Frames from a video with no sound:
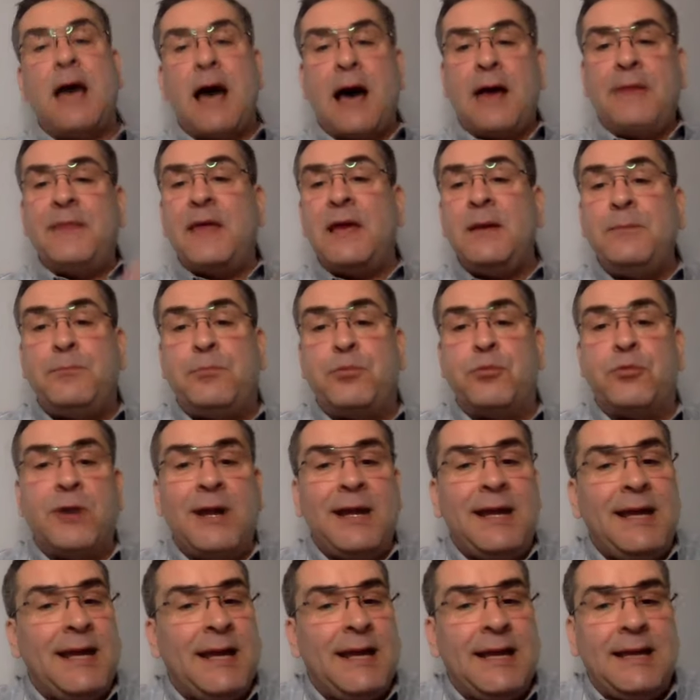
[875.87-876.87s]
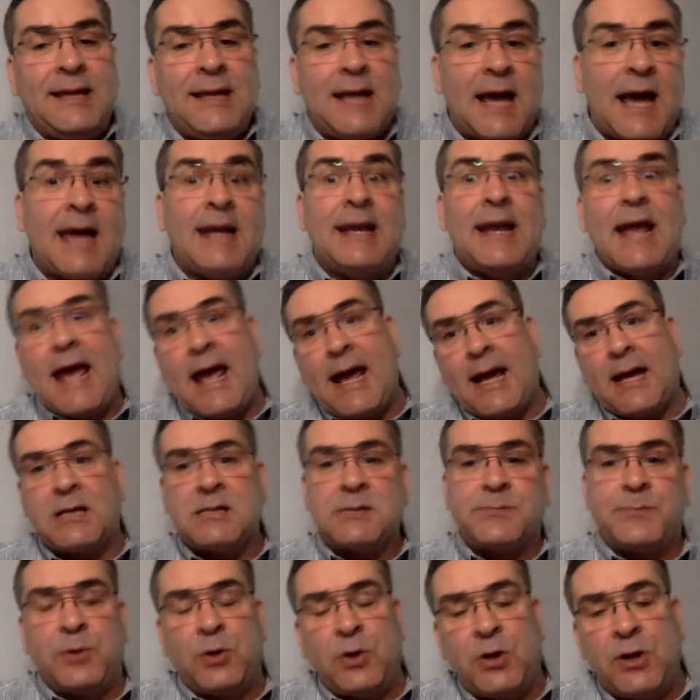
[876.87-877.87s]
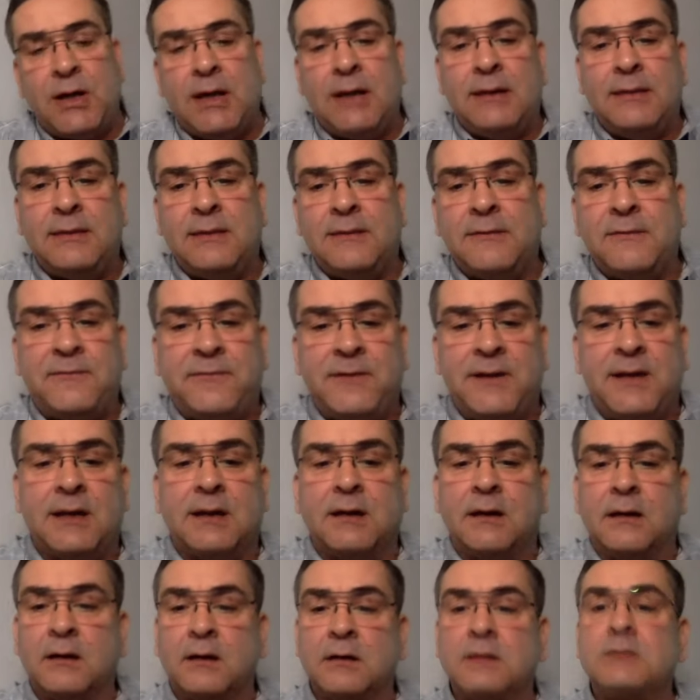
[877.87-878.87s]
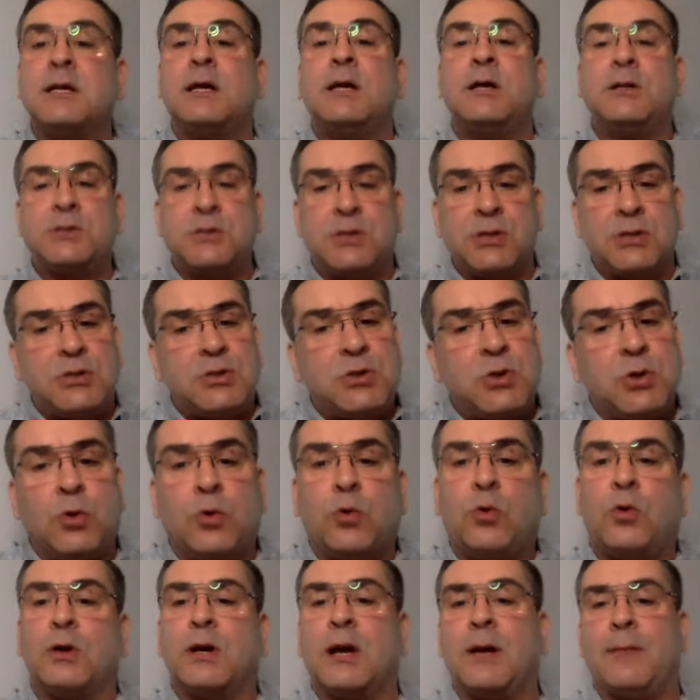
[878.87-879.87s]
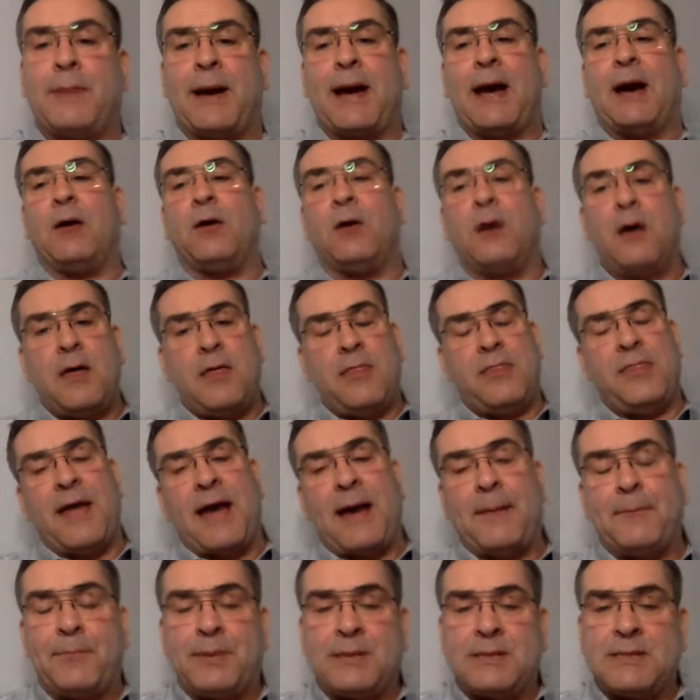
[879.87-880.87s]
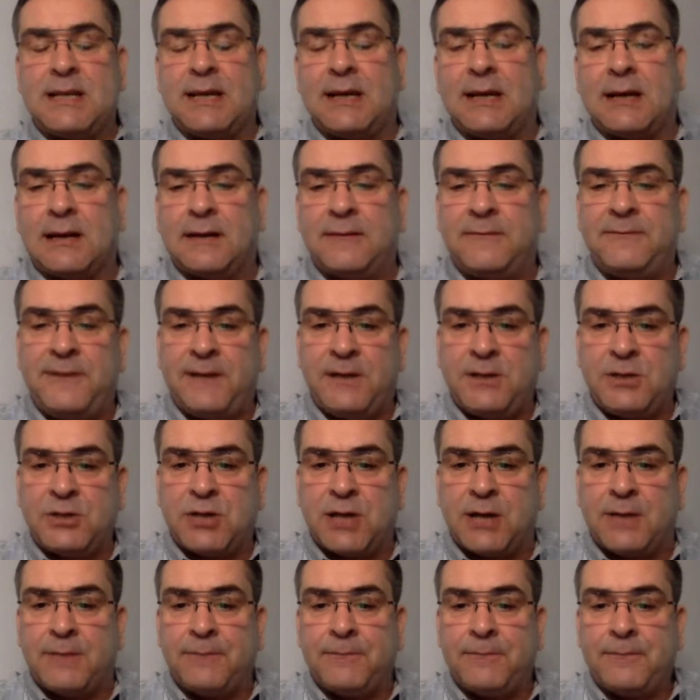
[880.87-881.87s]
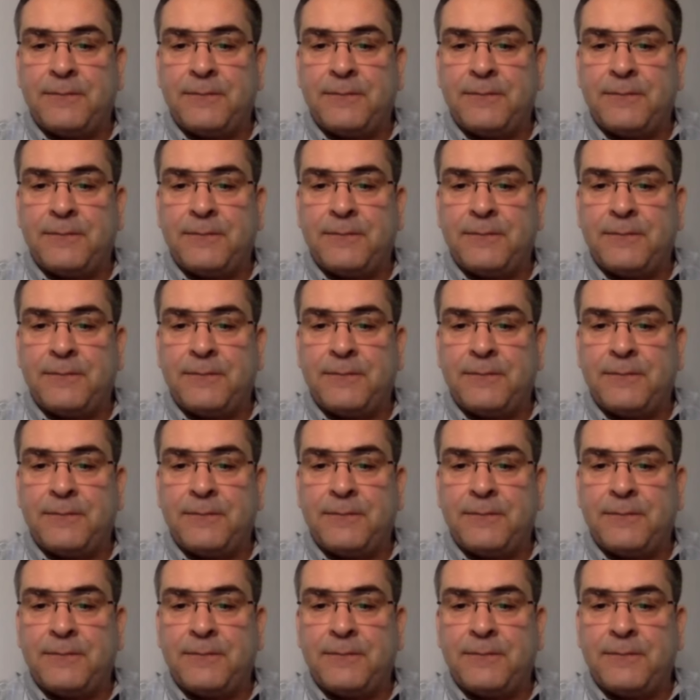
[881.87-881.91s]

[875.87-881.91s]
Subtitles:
and they bring in an expert in the field to talk about that particular feature?